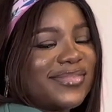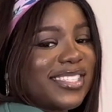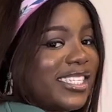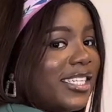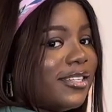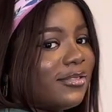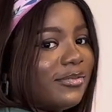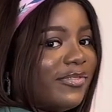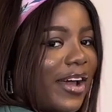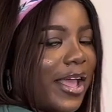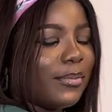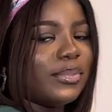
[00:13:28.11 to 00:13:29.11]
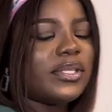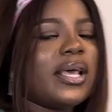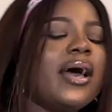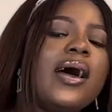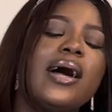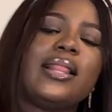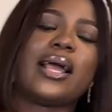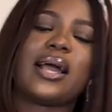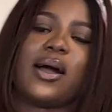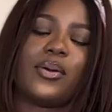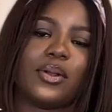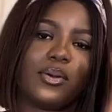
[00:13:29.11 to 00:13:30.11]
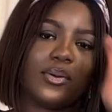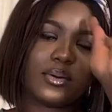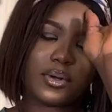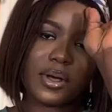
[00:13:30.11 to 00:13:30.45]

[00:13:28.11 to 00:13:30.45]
chilled vibes. I like how it look.